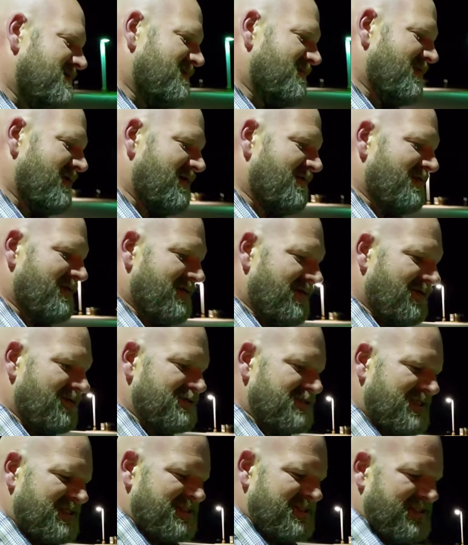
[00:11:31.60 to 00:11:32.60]
where we
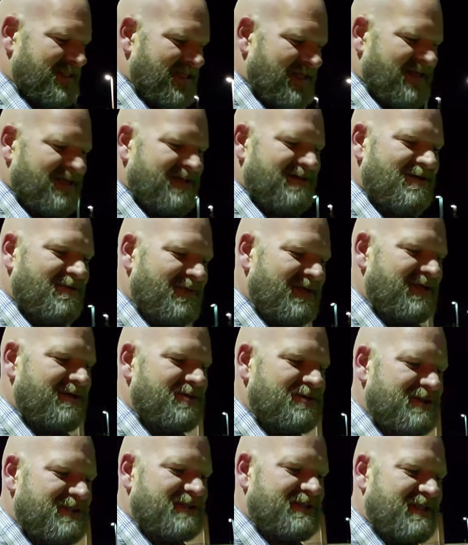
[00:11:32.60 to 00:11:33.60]
usually see, you know, we
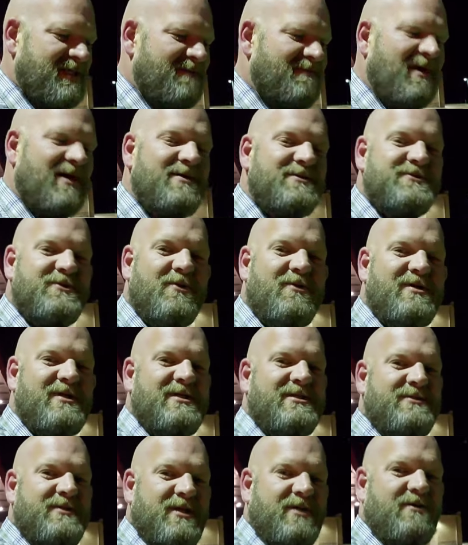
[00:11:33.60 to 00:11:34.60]
usually see about
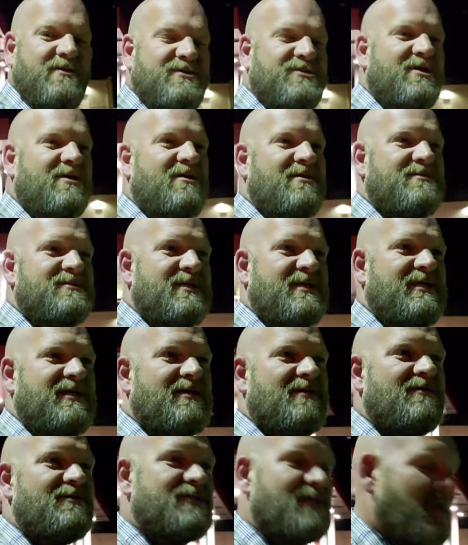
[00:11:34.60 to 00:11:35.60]
forty views on our
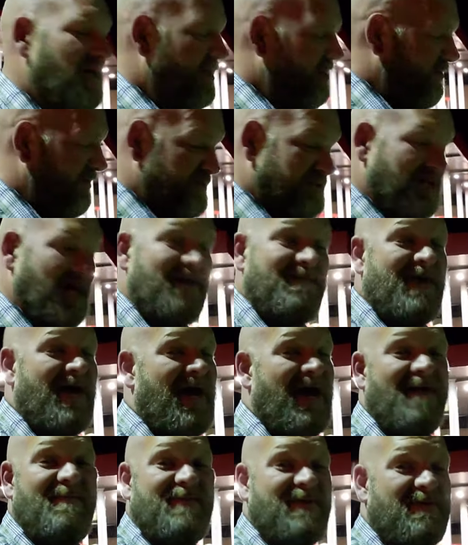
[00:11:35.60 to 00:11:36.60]
videos, which I'm
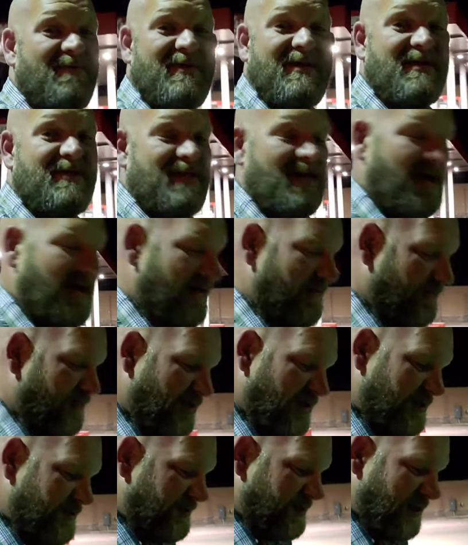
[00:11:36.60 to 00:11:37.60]
happy with. I am
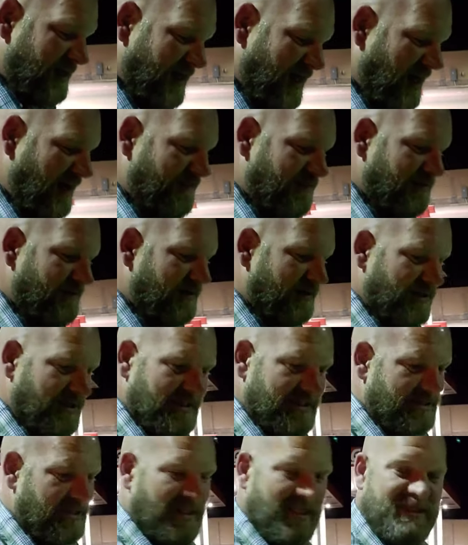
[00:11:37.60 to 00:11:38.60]
perfectly happy with
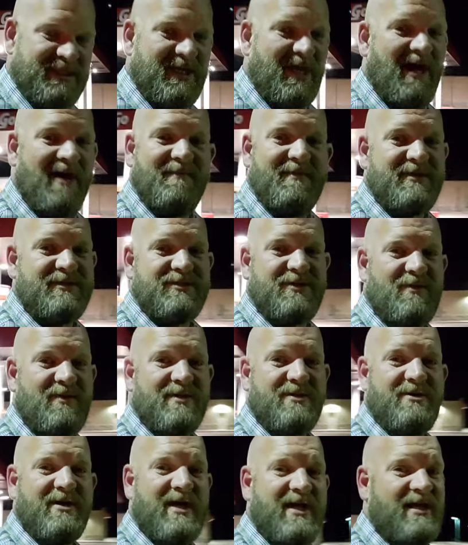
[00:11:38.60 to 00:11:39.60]
this. This hobby is
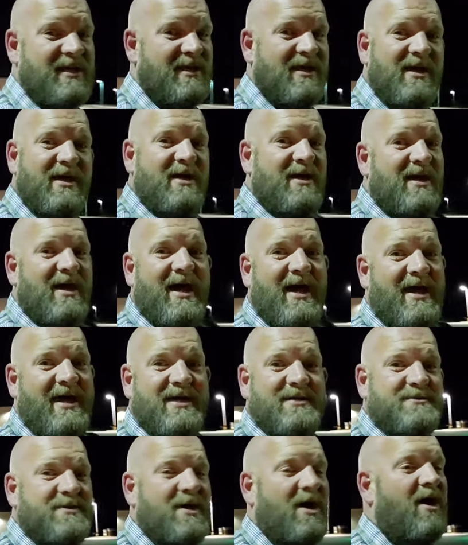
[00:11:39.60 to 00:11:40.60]
going great. I
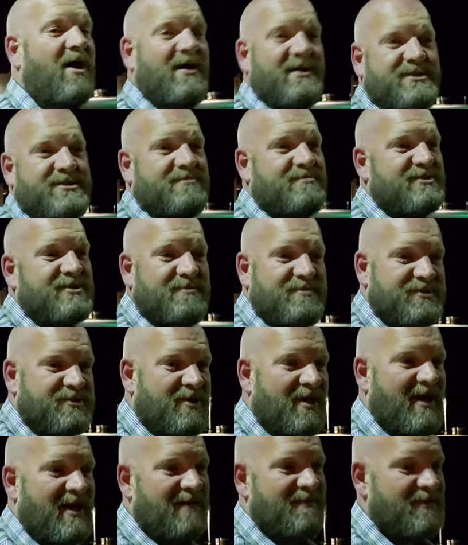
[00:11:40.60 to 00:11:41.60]
have awesome
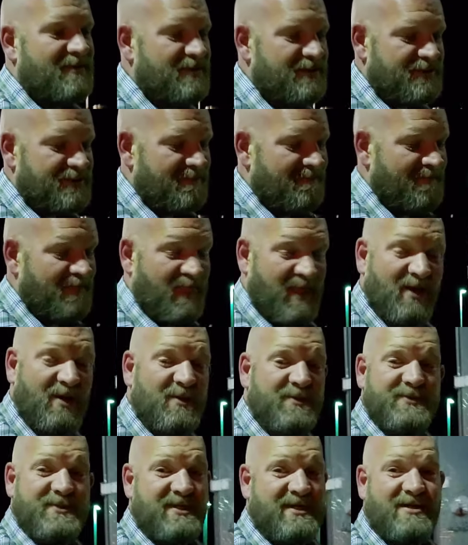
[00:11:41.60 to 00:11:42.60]
subscribers.
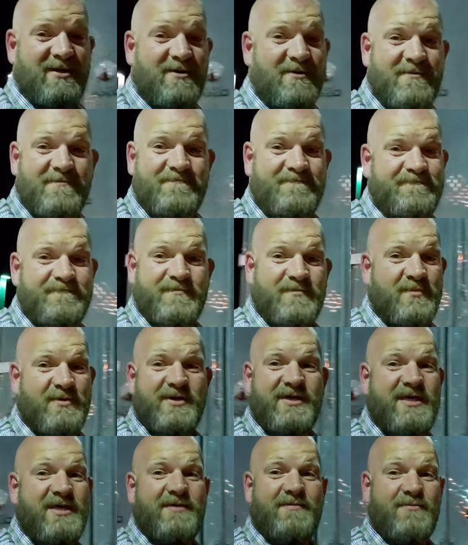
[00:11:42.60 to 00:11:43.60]
Hopefully, you know,
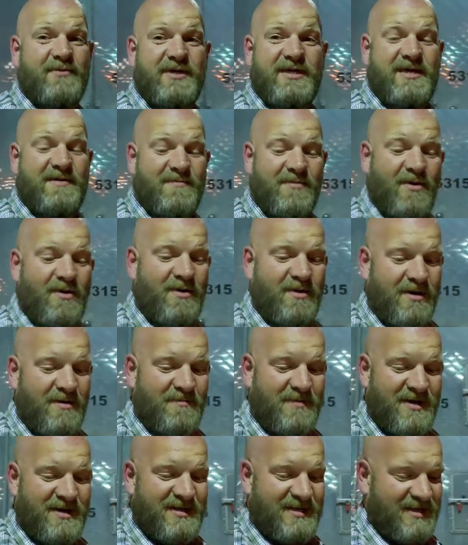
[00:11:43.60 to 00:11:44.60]
we get we get more,
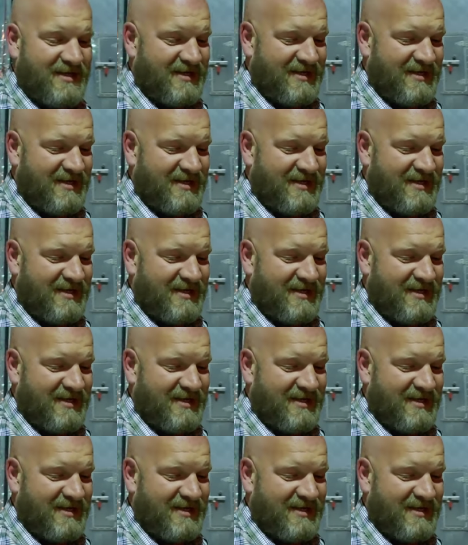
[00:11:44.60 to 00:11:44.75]
but